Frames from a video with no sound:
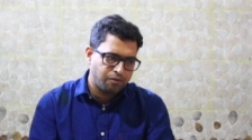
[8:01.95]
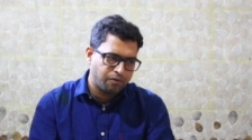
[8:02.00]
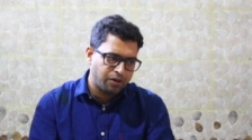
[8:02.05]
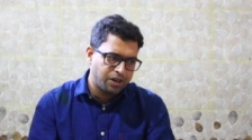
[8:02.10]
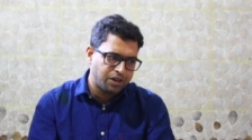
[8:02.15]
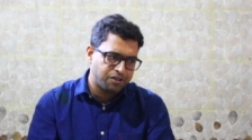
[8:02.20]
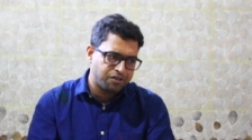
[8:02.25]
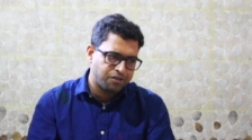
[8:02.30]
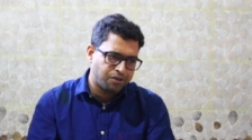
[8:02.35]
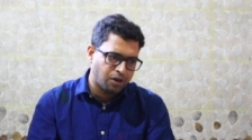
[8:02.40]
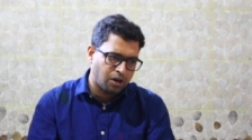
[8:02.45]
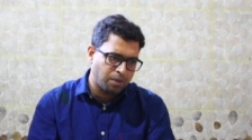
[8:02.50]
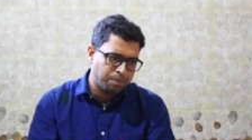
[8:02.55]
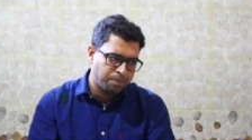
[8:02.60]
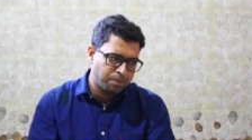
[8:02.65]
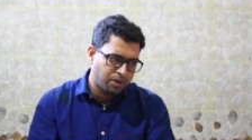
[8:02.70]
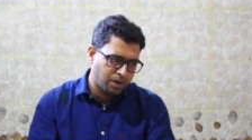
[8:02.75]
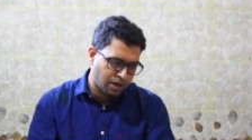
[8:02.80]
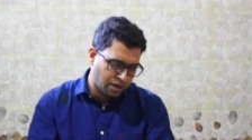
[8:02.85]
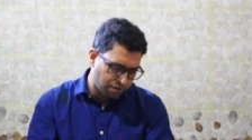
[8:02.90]
when he
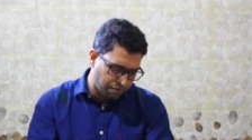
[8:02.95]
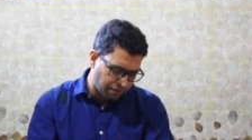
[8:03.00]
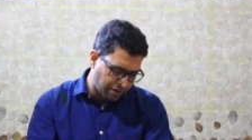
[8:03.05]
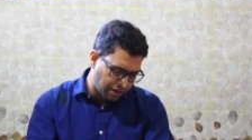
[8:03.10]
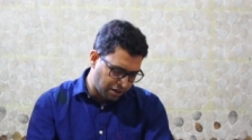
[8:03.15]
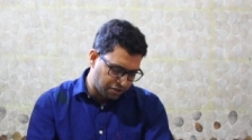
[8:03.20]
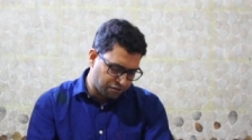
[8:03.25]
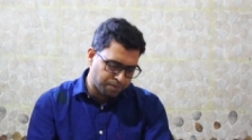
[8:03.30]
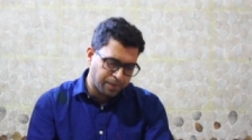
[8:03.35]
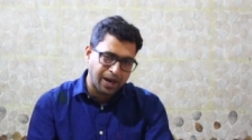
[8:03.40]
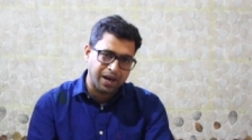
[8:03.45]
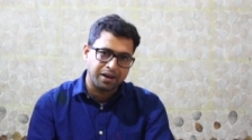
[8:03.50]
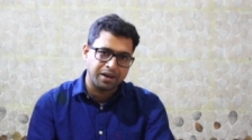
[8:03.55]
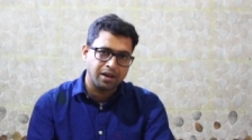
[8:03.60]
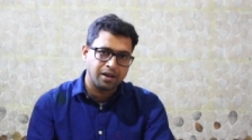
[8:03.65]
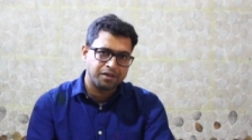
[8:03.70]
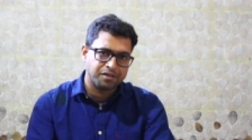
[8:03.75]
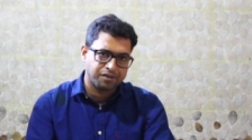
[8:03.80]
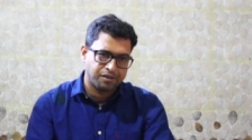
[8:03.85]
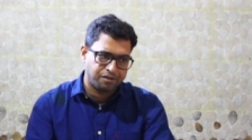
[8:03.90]
is
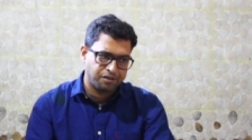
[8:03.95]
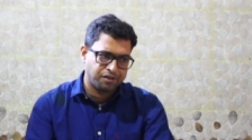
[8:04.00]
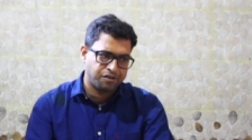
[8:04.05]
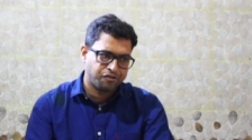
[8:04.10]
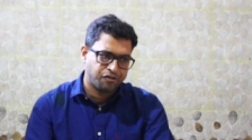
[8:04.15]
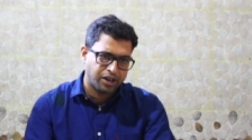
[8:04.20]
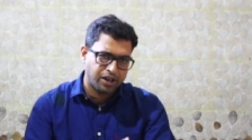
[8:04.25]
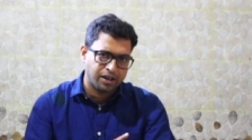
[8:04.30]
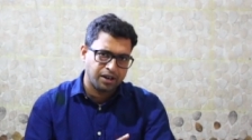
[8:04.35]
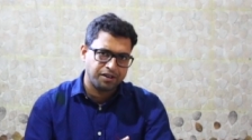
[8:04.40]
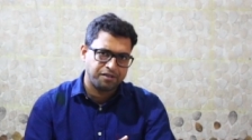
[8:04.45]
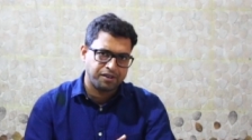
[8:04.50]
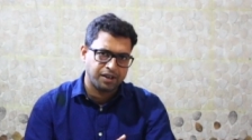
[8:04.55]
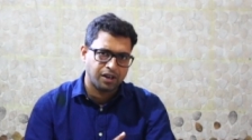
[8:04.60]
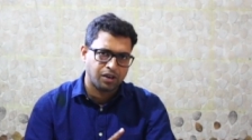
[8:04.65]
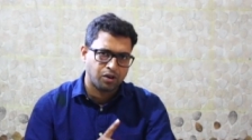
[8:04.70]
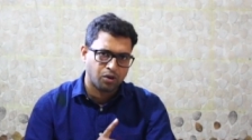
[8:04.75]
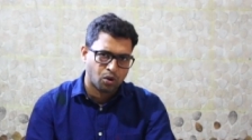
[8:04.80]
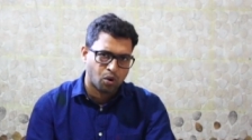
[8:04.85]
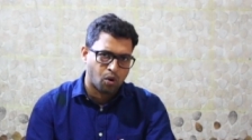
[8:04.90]
biting, strictly
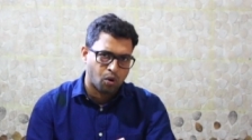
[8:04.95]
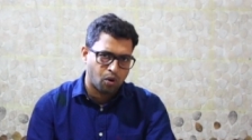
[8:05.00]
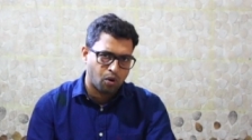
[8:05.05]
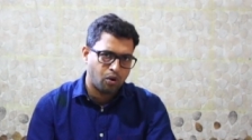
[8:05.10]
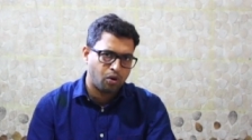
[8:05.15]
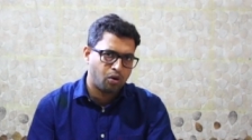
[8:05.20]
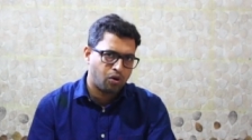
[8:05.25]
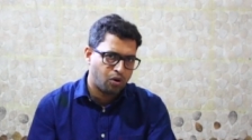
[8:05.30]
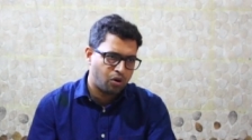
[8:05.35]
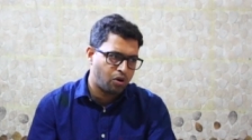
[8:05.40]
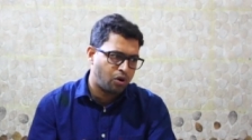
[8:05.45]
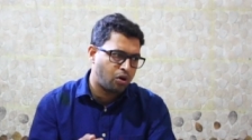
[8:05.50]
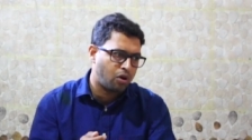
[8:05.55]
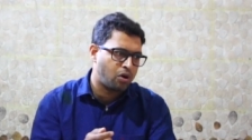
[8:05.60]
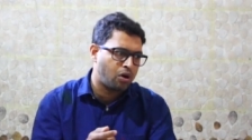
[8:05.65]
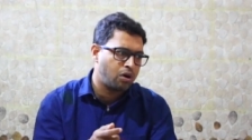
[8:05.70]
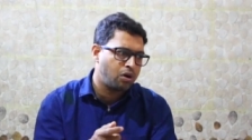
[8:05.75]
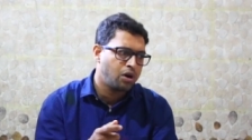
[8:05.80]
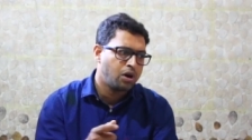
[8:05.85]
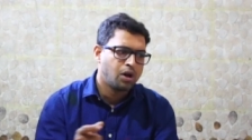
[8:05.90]
say no.
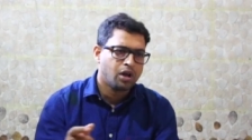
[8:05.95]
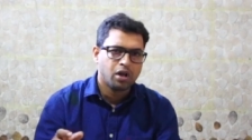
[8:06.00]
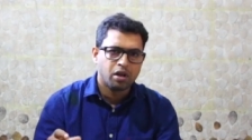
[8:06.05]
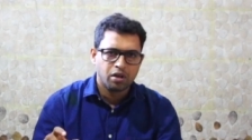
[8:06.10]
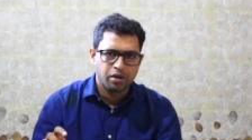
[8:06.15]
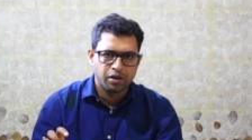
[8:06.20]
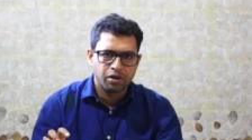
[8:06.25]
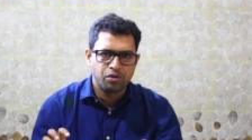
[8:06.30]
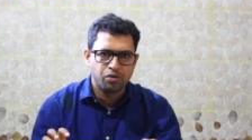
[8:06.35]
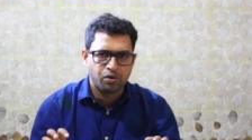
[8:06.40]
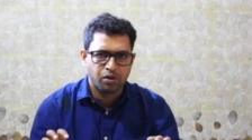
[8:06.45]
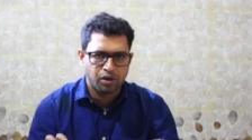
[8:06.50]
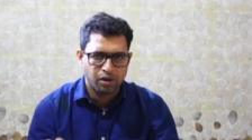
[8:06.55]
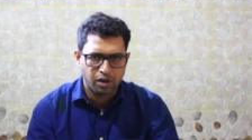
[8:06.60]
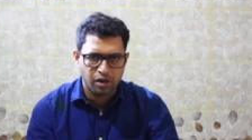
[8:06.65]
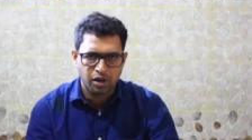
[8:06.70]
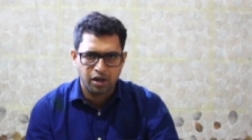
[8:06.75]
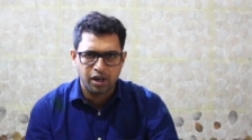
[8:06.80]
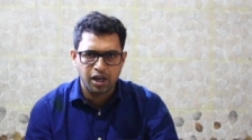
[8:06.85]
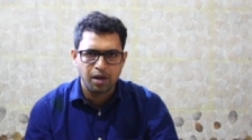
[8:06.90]
Or you
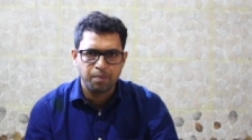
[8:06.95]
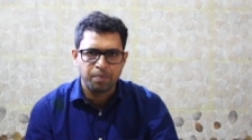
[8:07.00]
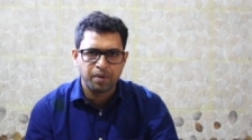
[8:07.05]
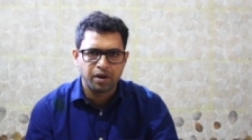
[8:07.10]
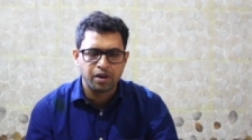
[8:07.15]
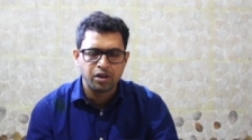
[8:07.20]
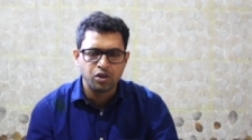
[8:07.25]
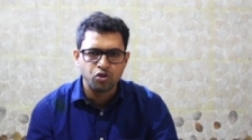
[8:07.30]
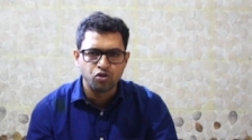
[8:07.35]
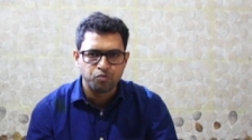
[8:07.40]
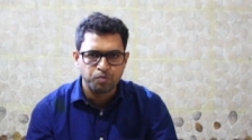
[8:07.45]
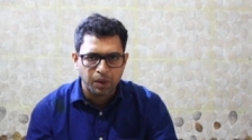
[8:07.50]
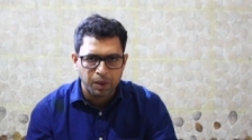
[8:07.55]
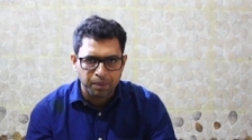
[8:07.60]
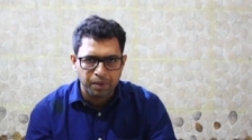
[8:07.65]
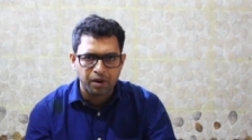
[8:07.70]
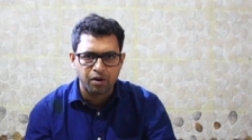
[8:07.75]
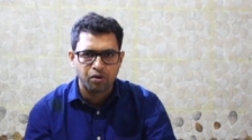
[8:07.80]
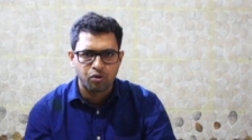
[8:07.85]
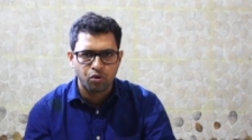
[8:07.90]
keep
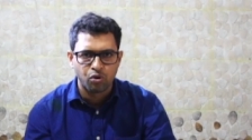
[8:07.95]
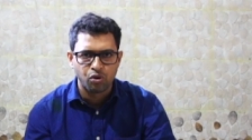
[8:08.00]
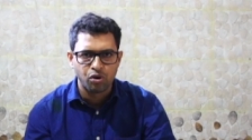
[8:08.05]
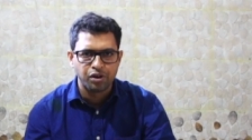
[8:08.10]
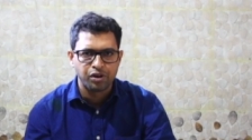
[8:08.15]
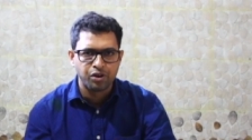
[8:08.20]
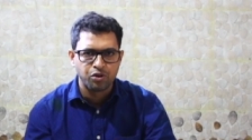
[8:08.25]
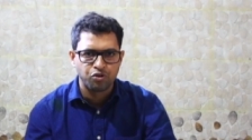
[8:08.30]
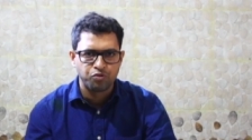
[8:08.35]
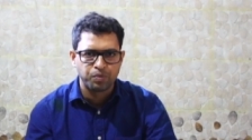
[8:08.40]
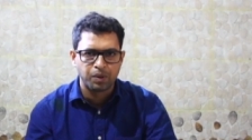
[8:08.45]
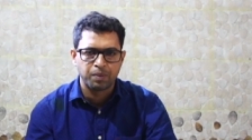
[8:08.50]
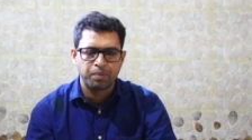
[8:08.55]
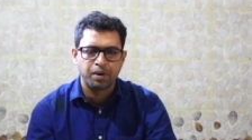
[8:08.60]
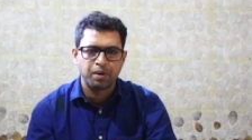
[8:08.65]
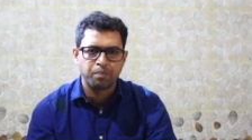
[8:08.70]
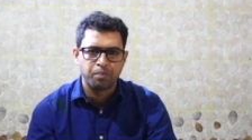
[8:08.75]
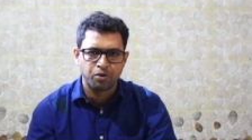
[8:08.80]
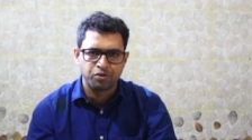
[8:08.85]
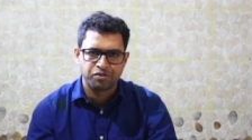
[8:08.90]
a rolled
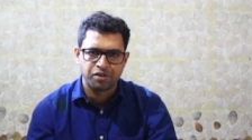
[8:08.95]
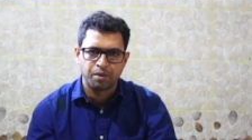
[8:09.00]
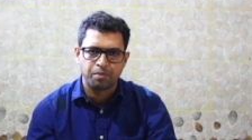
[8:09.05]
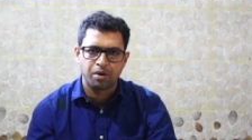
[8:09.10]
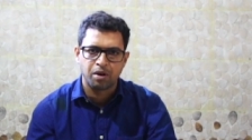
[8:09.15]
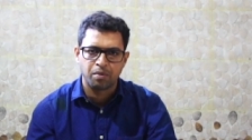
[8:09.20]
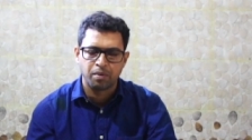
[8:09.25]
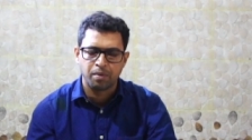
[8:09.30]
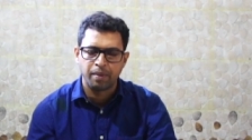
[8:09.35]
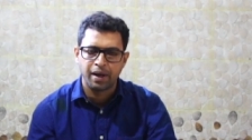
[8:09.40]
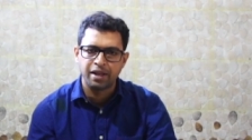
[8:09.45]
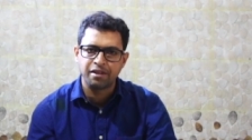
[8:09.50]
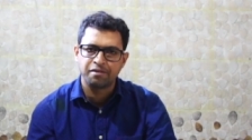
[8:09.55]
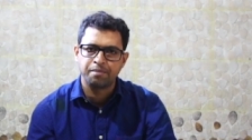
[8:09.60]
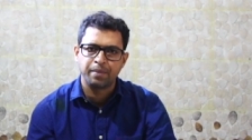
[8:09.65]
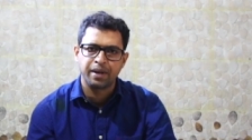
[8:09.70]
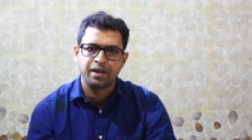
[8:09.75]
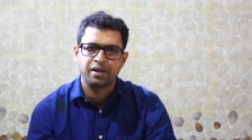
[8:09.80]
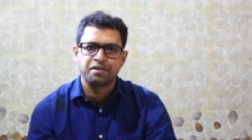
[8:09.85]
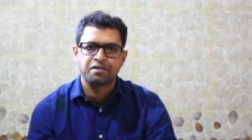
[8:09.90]
newspaper, put some rubber bands,
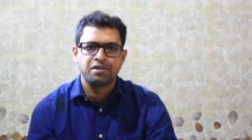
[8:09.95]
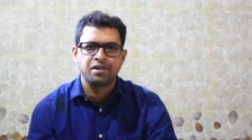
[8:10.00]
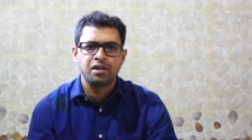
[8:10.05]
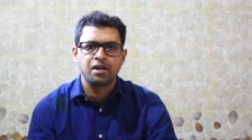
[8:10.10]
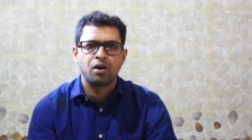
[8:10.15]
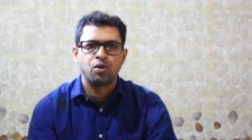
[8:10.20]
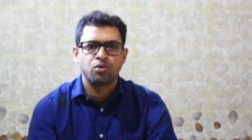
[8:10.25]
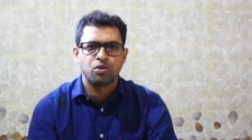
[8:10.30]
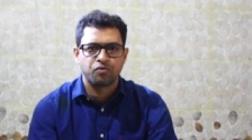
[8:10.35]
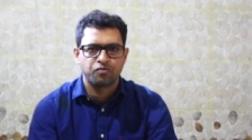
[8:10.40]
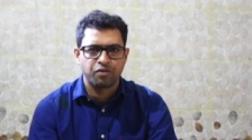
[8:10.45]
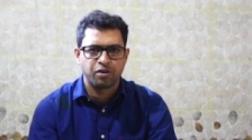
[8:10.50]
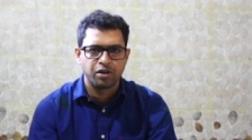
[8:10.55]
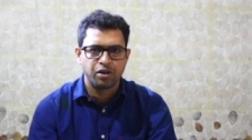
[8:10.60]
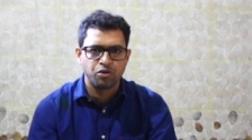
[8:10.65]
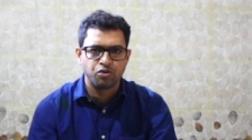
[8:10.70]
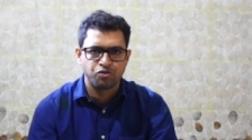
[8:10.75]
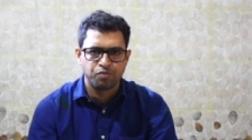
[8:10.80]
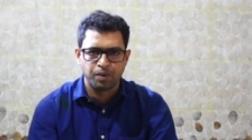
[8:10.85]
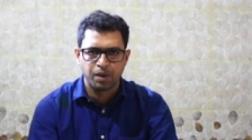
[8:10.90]
make a stick out of a
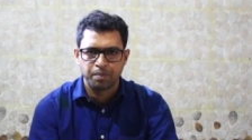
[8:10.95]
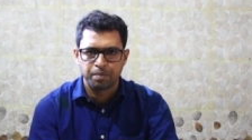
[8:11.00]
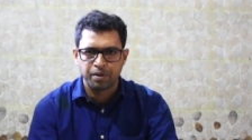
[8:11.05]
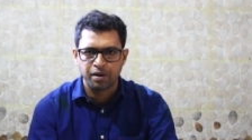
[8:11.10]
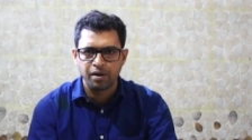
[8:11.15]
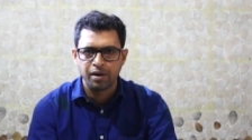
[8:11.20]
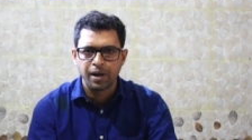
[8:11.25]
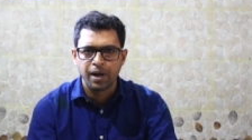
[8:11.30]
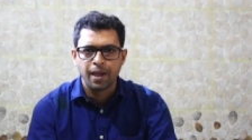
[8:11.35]
newspaper,